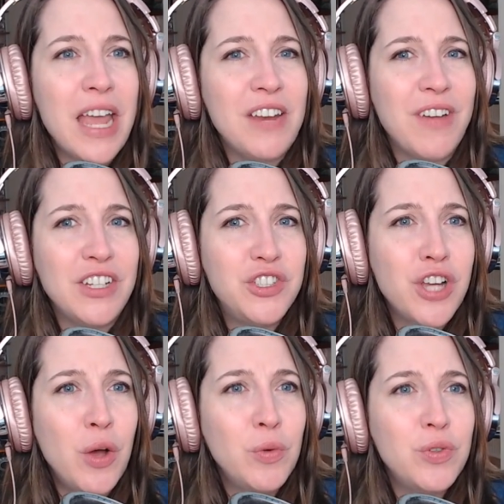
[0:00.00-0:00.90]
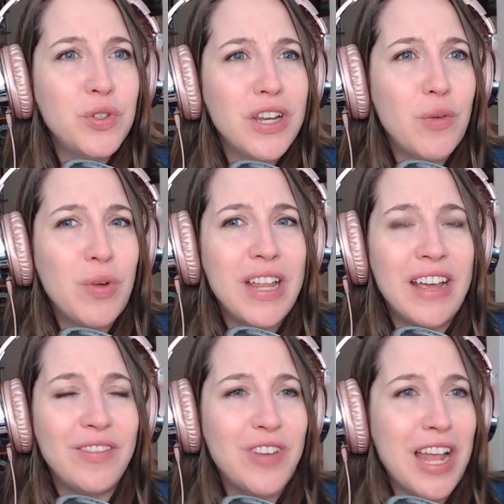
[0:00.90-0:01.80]
And if I don't, will
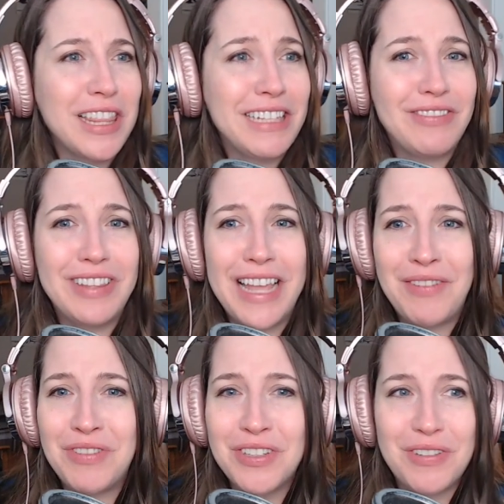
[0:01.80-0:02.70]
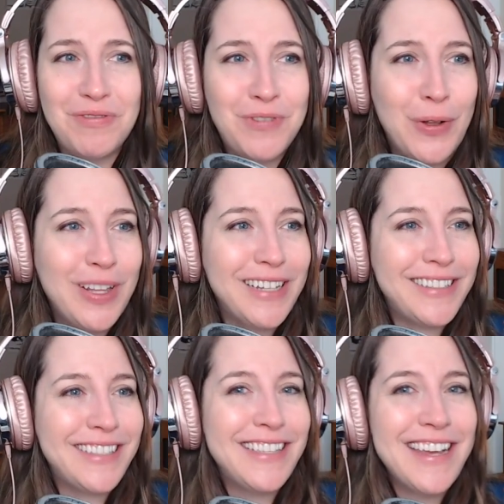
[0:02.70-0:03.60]
I have not lived life to the
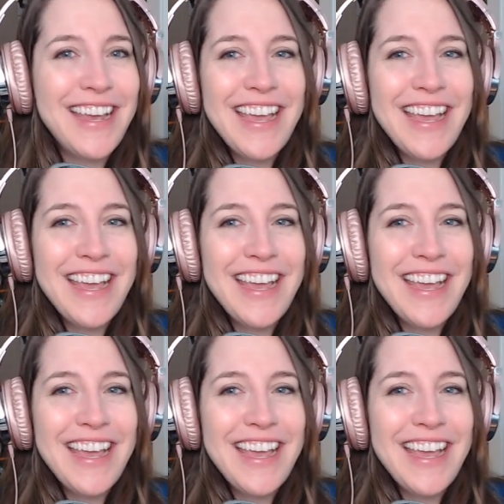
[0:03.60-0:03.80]
fullest?